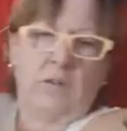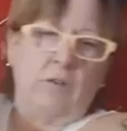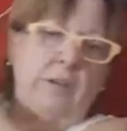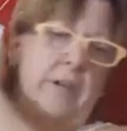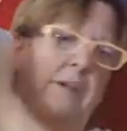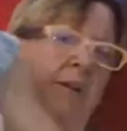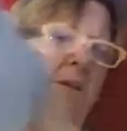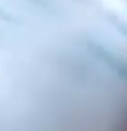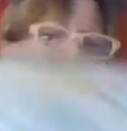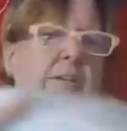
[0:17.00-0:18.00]
Okay.
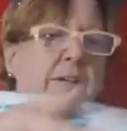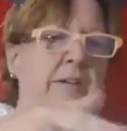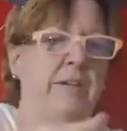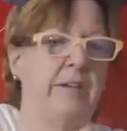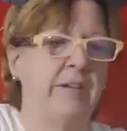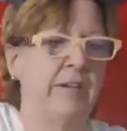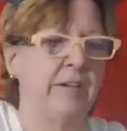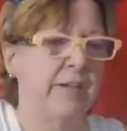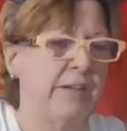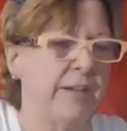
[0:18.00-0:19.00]

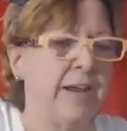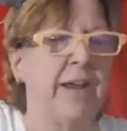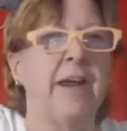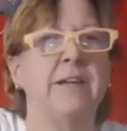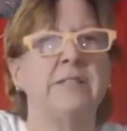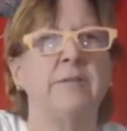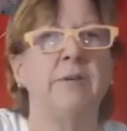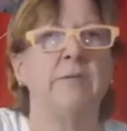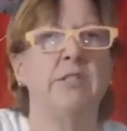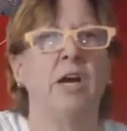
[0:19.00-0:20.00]
Yeah,
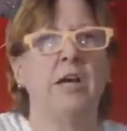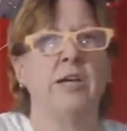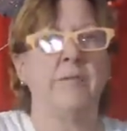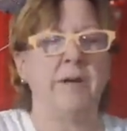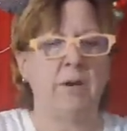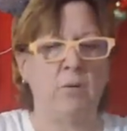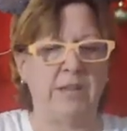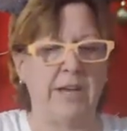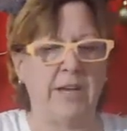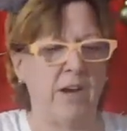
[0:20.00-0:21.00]
somebody was talking about
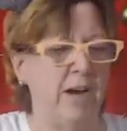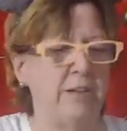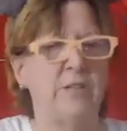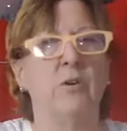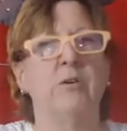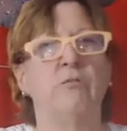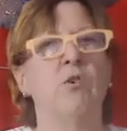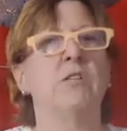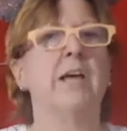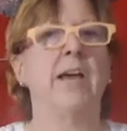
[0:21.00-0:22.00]
what they got, so of
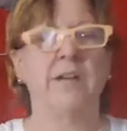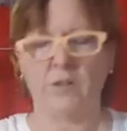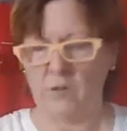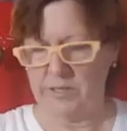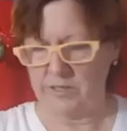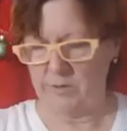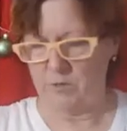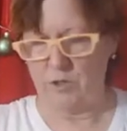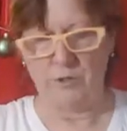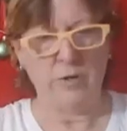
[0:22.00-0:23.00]
course I had to go get
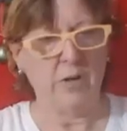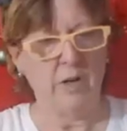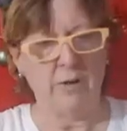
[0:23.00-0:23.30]
some too.